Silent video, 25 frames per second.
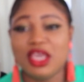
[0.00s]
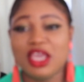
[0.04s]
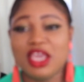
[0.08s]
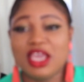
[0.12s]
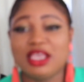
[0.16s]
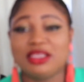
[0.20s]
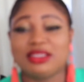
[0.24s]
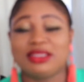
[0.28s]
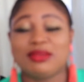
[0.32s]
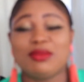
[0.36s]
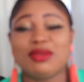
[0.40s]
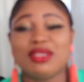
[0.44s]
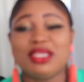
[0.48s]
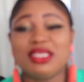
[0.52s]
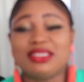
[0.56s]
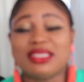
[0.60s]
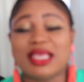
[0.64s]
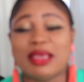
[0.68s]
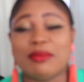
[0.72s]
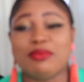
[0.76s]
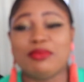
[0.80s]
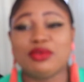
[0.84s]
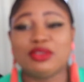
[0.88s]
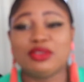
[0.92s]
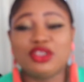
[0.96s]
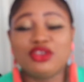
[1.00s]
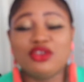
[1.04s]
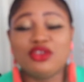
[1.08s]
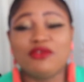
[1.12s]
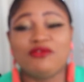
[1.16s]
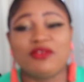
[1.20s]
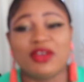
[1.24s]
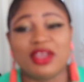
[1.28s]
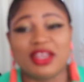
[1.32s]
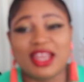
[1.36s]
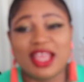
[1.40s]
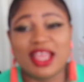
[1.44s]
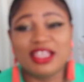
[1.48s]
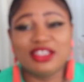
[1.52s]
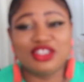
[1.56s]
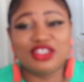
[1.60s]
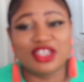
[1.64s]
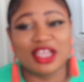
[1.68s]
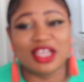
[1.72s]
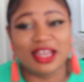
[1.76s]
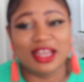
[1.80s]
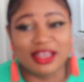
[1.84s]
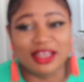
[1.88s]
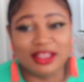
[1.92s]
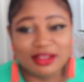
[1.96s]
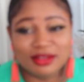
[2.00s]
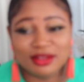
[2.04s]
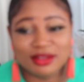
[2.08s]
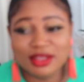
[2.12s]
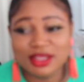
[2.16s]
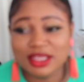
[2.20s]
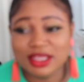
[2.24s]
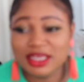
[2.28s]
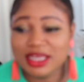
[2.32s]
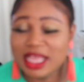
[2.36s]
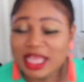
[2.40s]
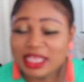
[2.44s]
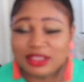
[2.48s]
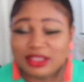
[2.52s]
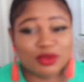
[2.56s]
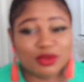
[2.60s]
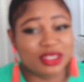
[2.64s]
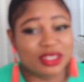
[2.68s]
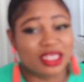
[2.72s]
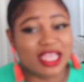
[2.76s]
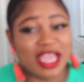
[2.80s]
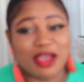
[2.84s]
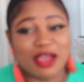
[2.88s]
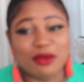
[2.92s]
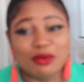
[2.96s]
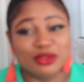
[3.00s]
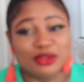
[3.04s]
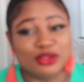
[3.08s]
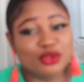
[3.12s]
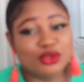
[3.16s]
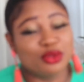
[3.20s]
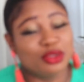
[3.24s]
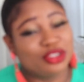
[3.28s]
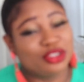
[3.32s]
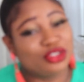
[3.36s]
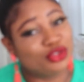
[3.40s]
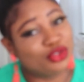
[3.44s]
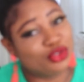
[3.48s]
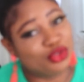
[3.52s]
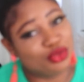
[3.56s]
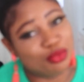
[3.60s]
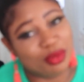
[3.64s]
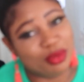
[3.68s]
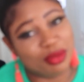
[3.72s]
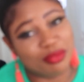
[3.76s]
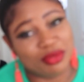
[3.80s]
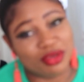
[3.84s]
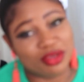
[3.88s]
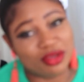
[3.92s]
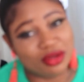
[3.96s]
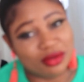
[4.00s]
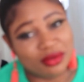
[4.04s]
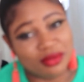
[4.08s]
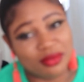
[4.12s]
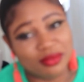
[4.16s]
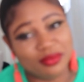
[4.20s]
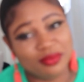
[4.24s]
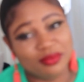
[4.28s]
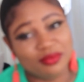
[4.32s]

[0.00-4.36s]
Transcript: If somebody is abusing you financially, that's what the guy was doing to you, baby girl.